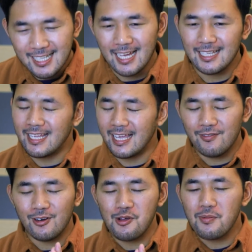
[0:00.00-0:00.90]
And
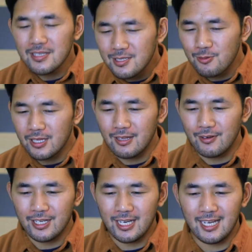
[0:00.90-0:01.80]
very much for
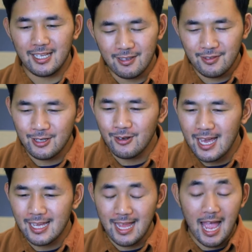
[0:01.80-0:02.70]
the interview.
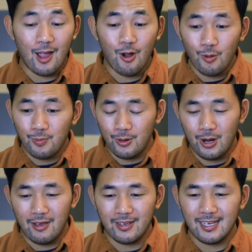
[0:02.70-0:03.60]
And I hope you're
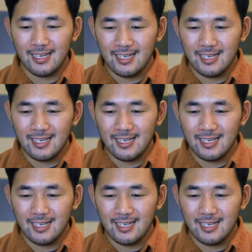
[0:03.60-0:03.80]
having.